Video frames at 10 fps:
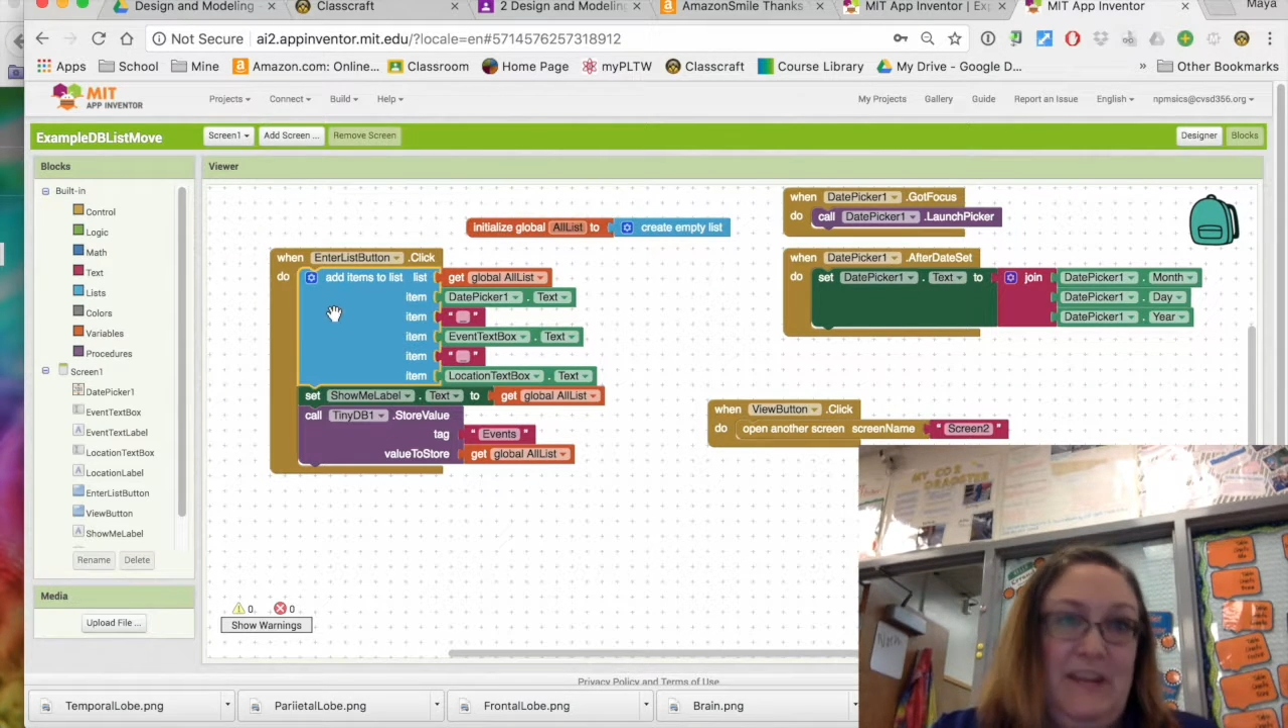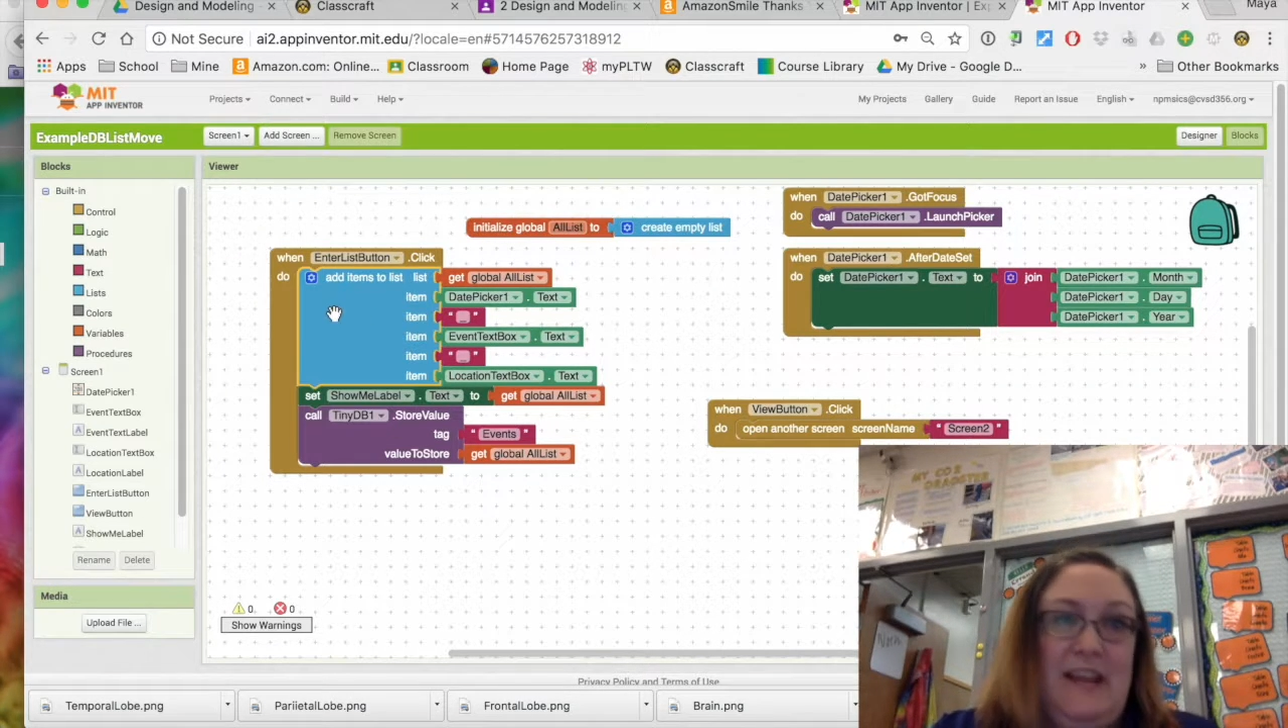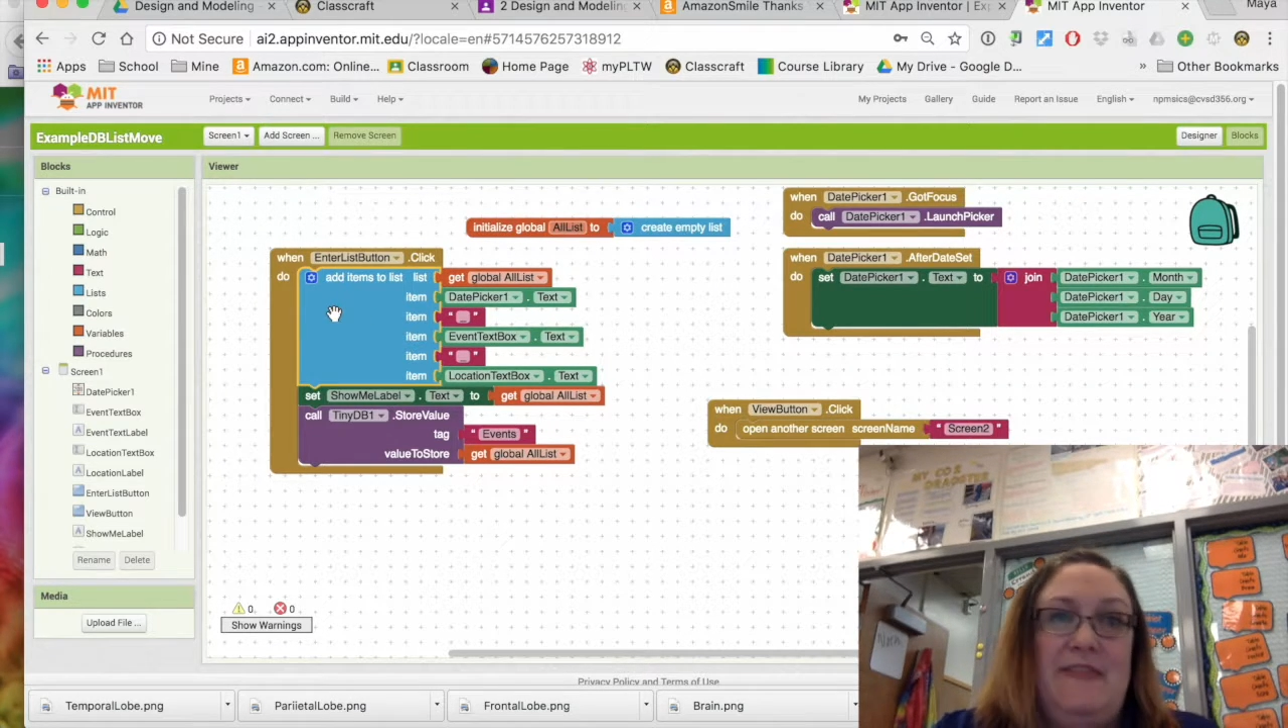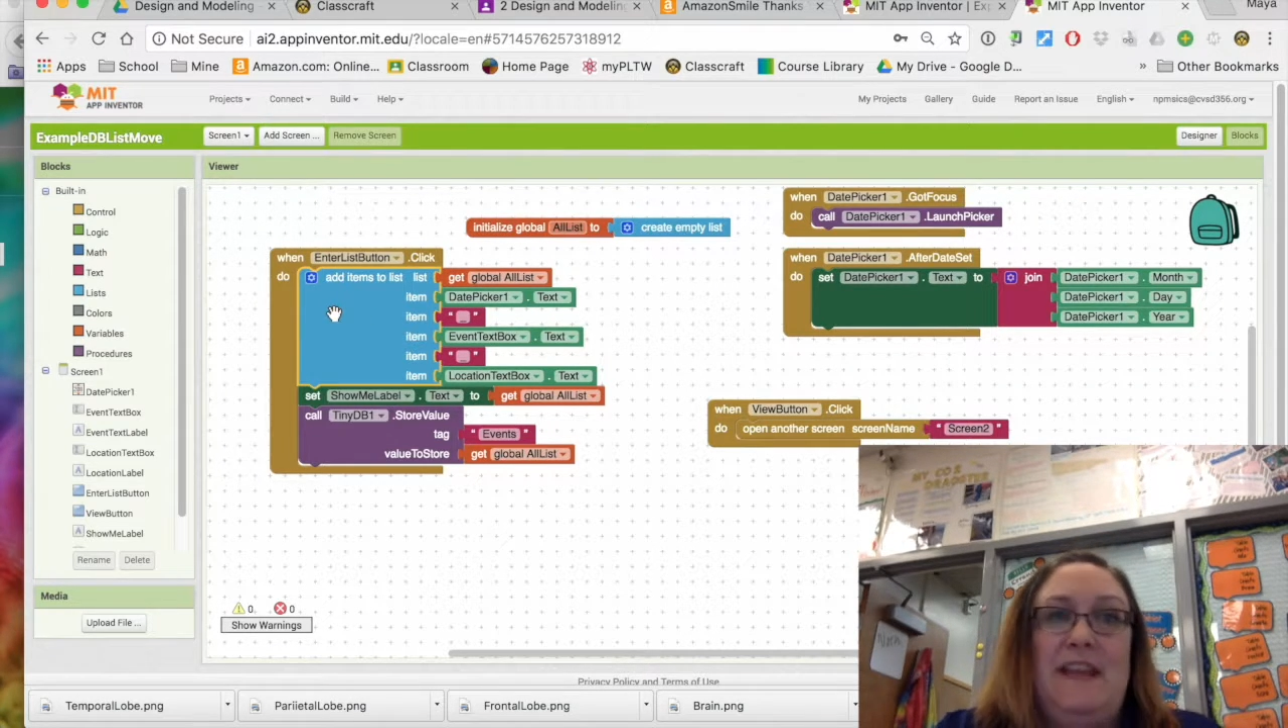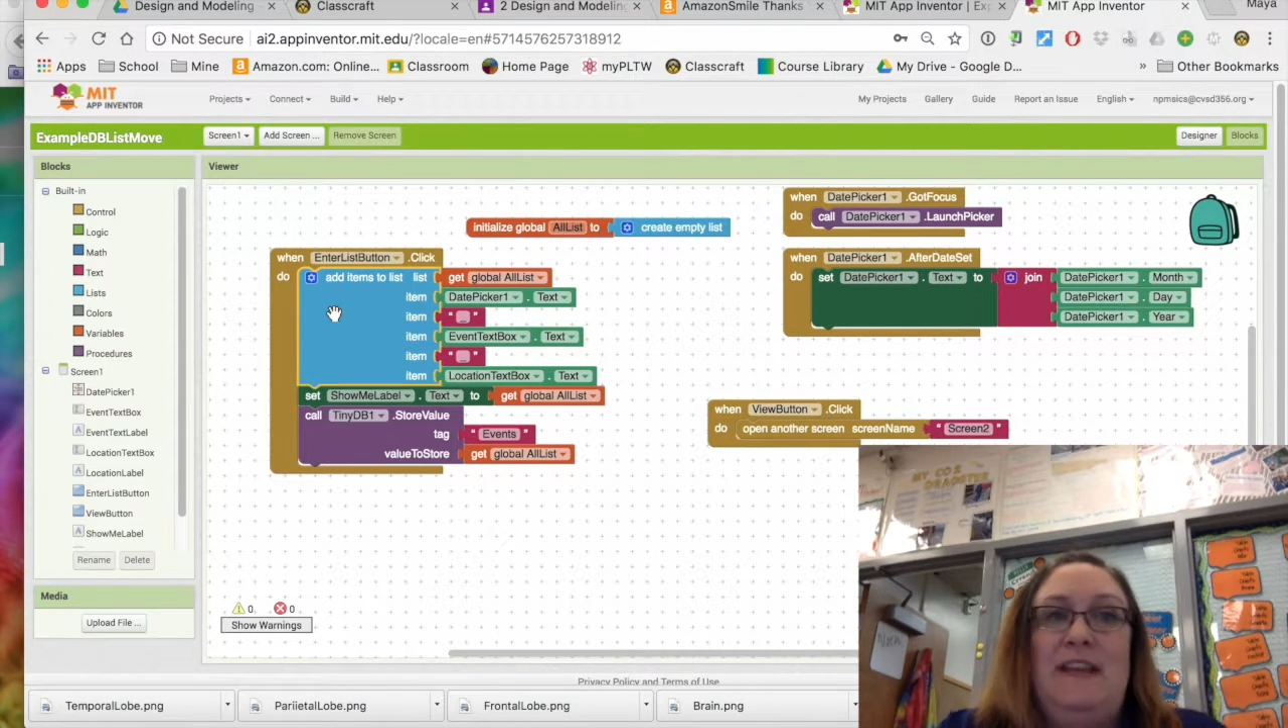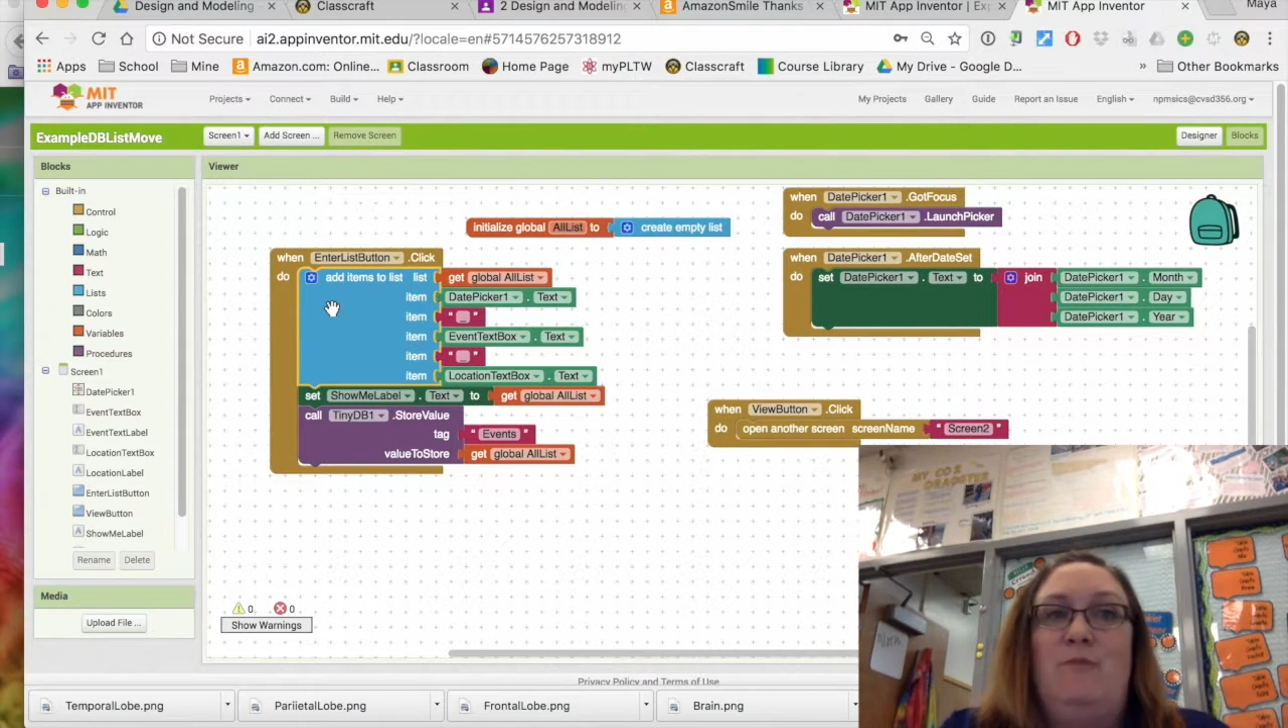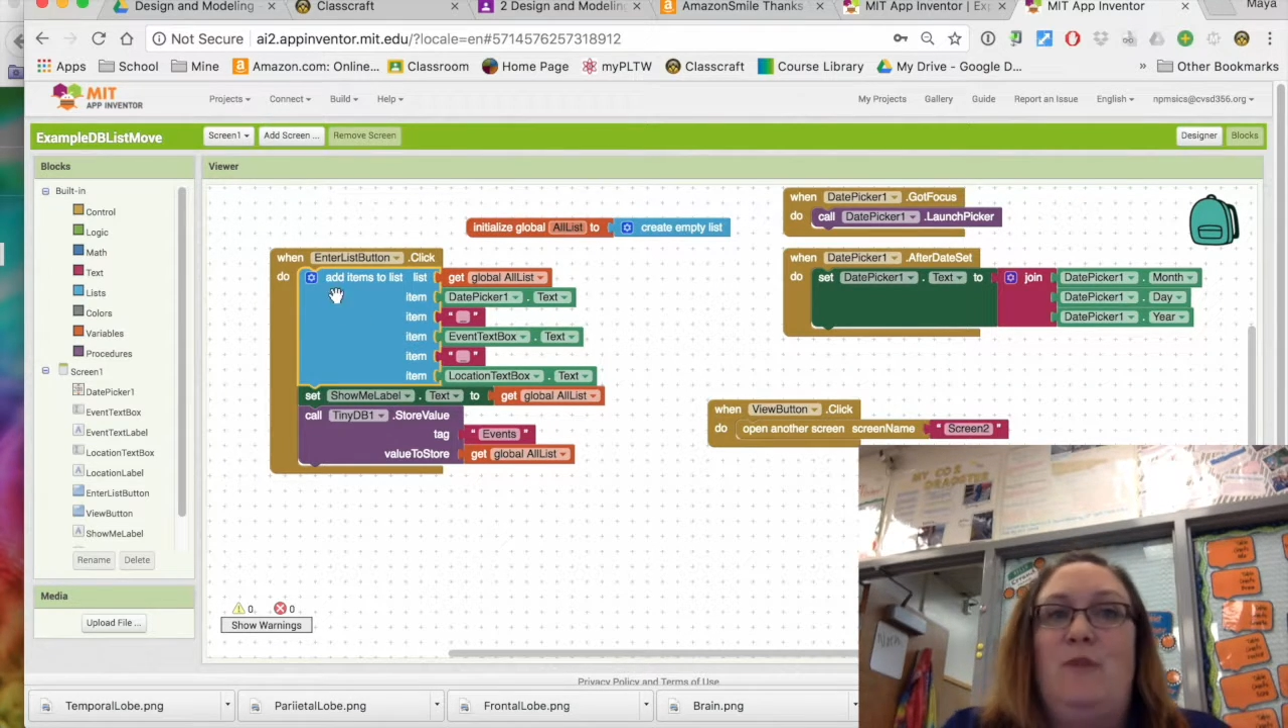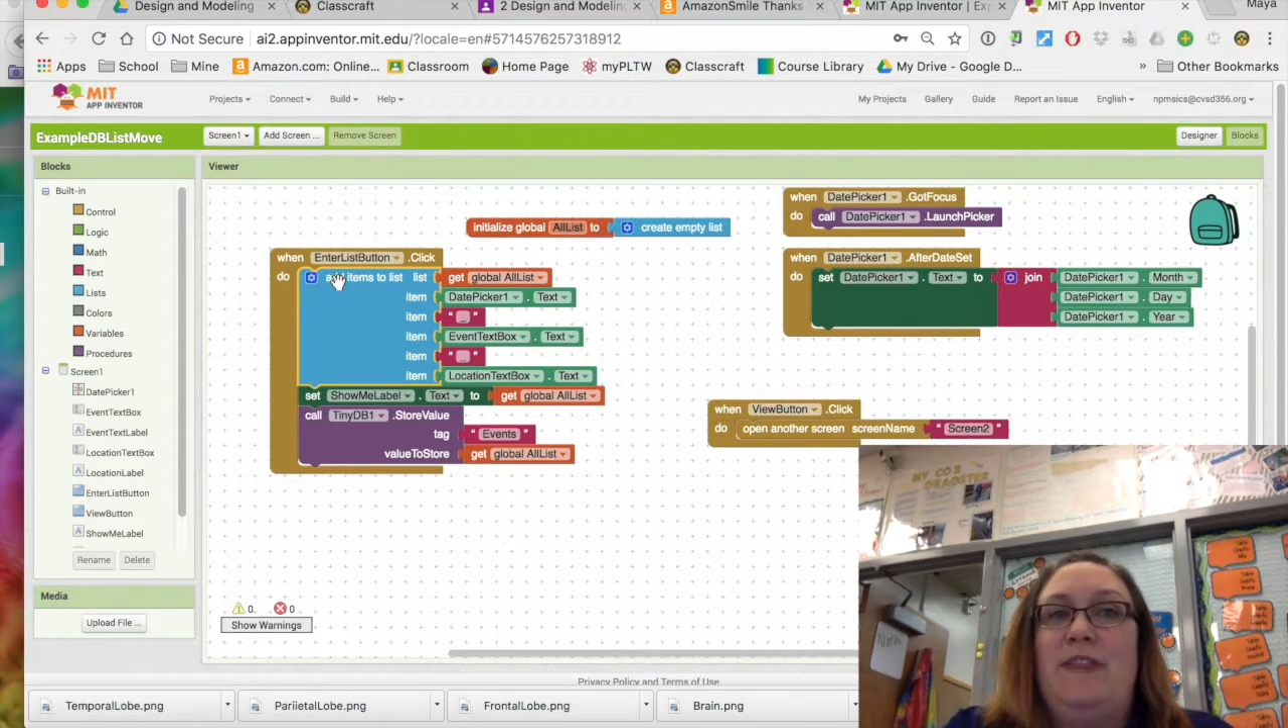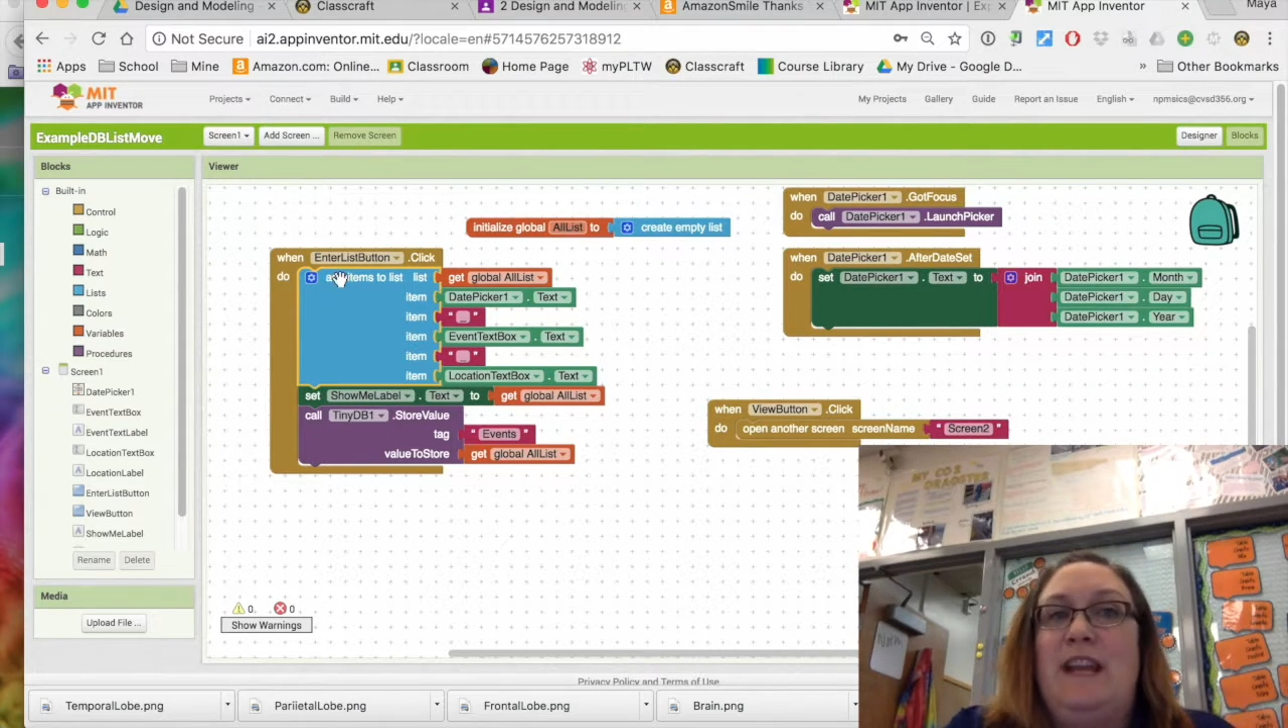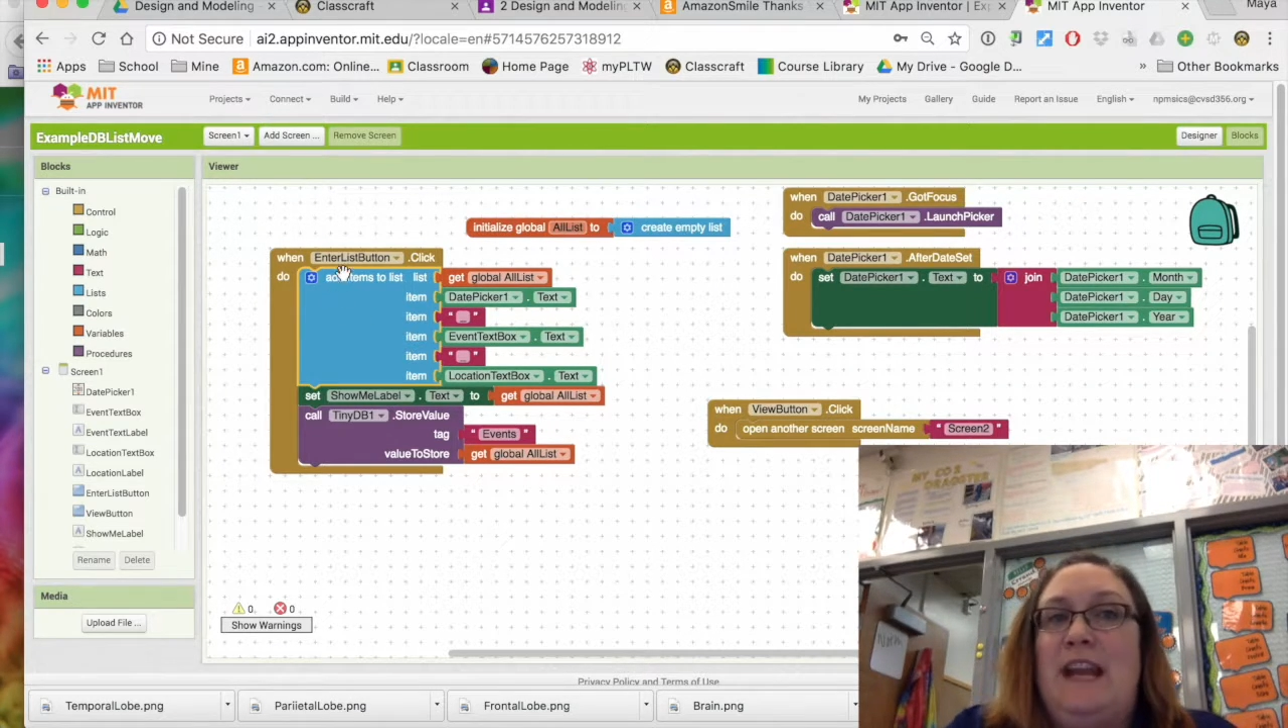And then
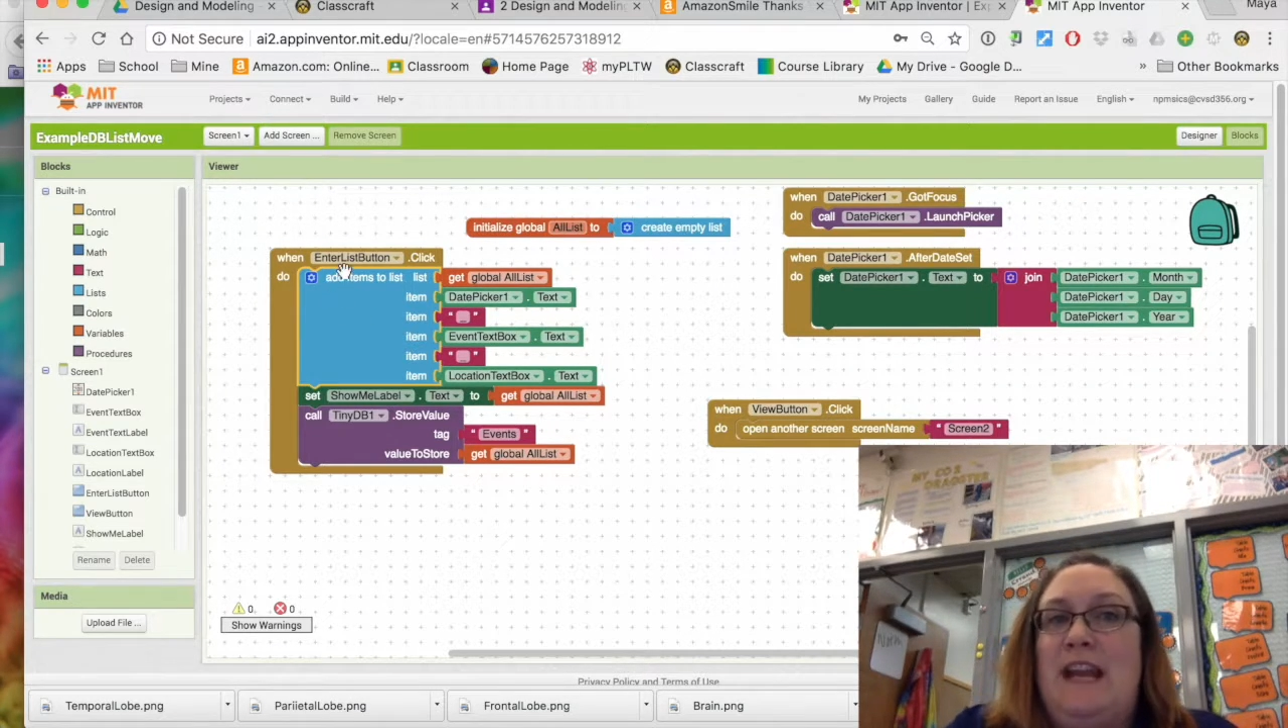when they